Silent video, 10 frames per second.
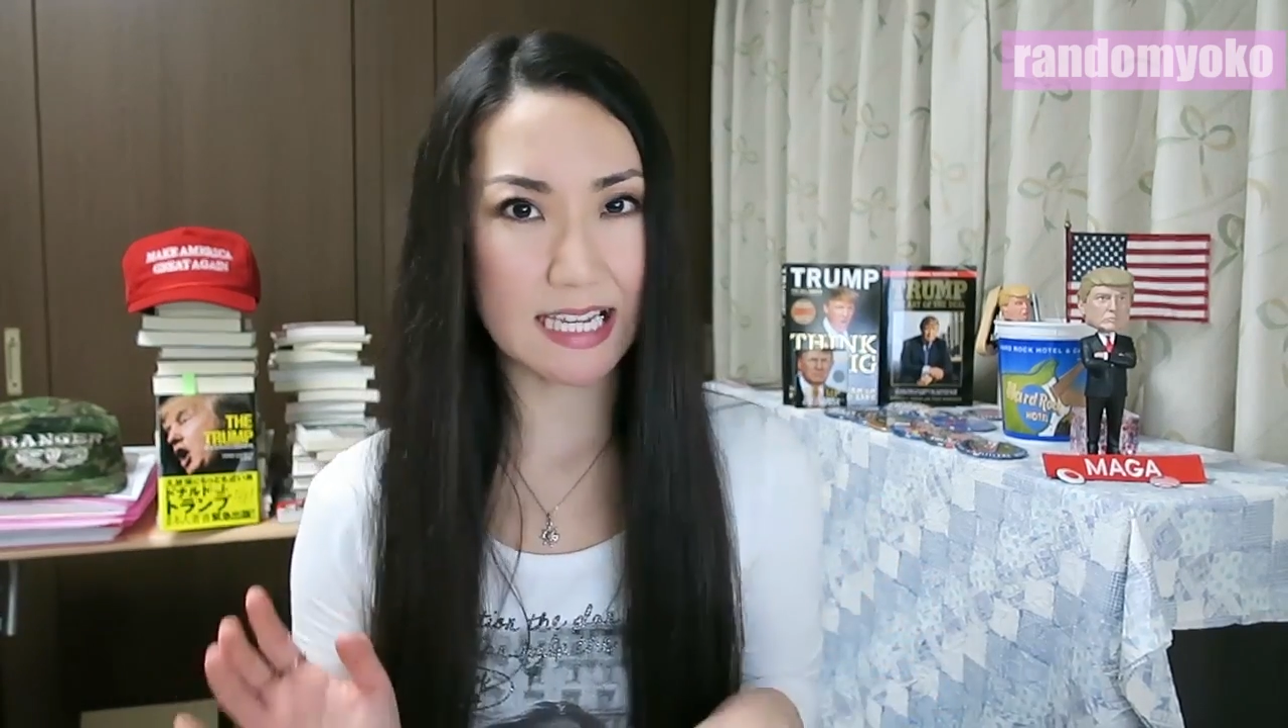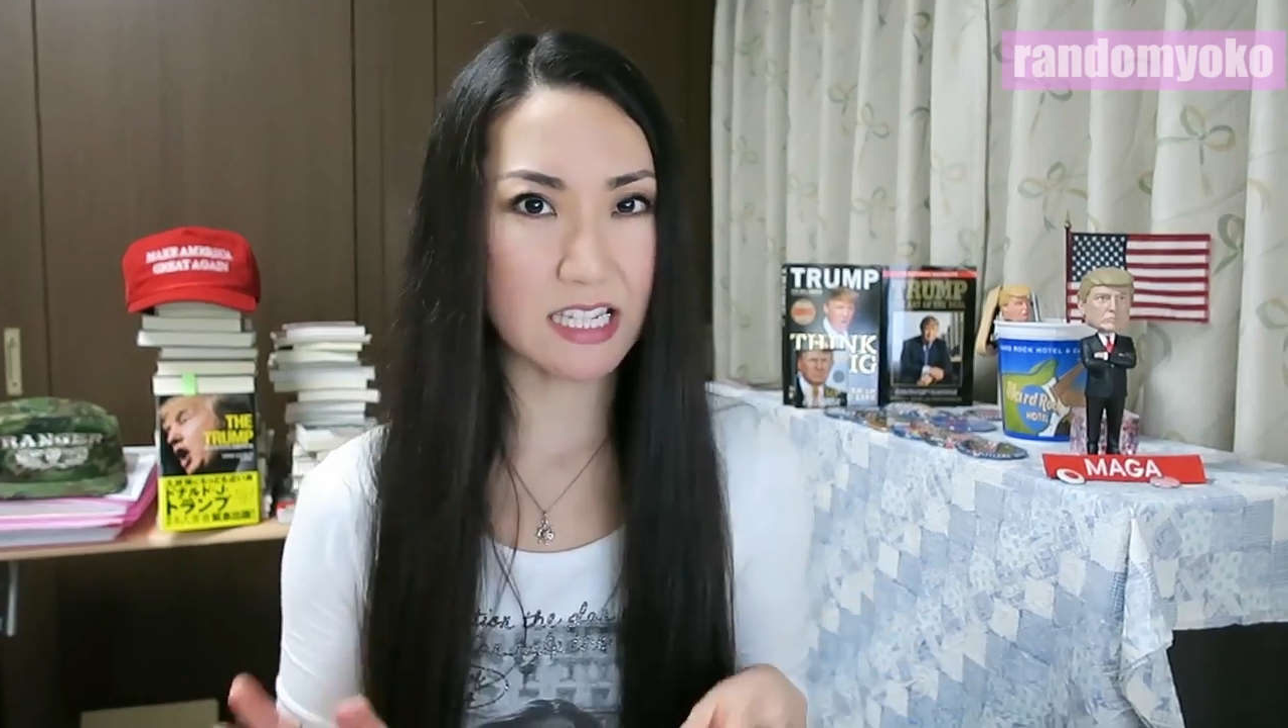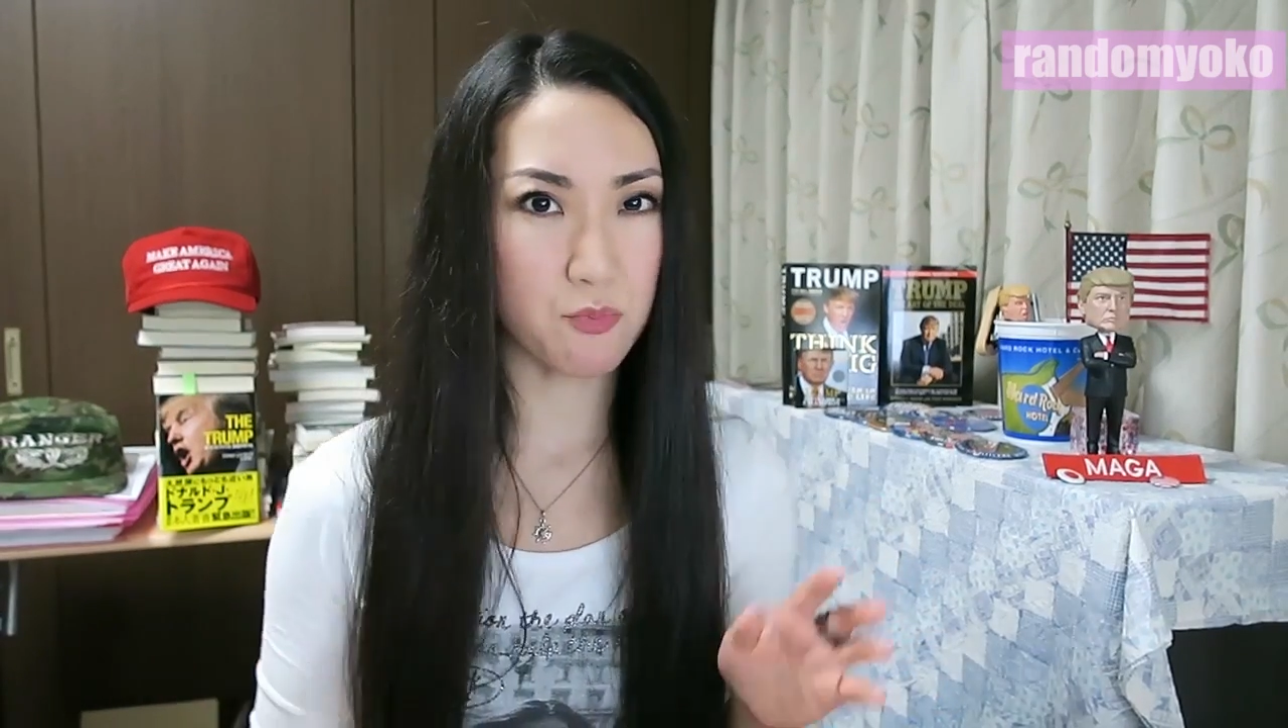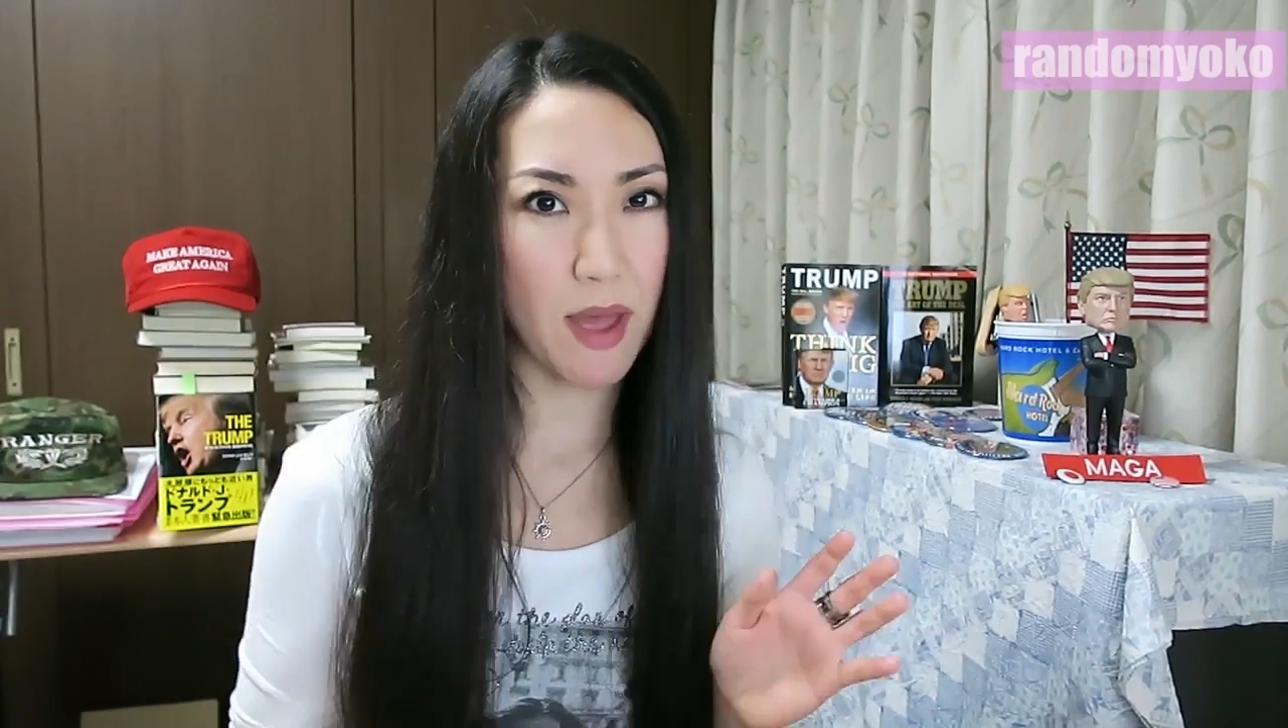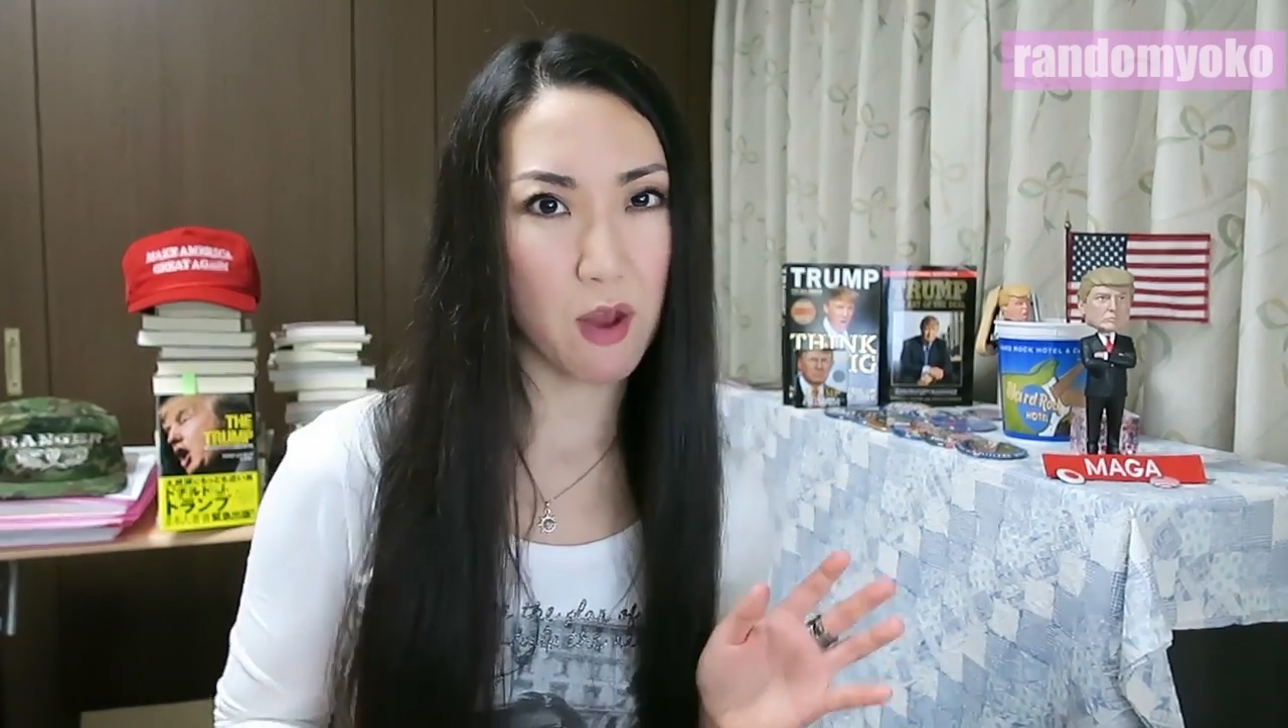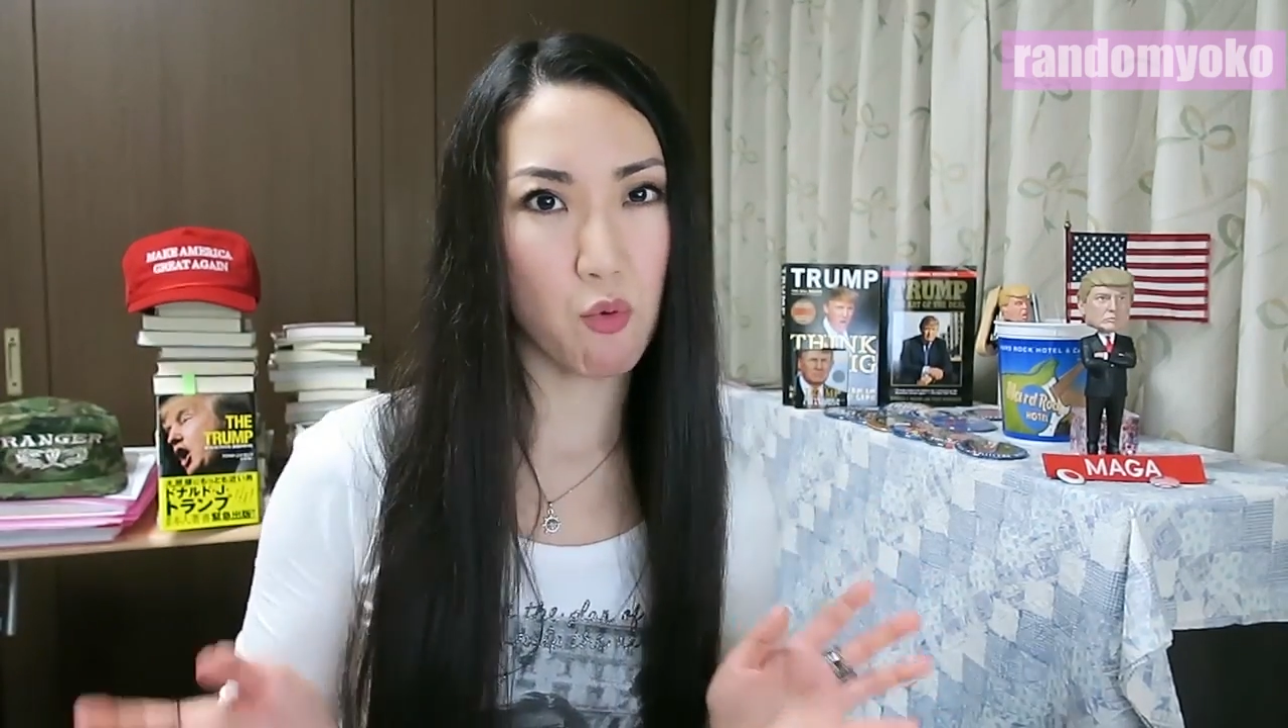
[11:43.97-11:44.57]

is my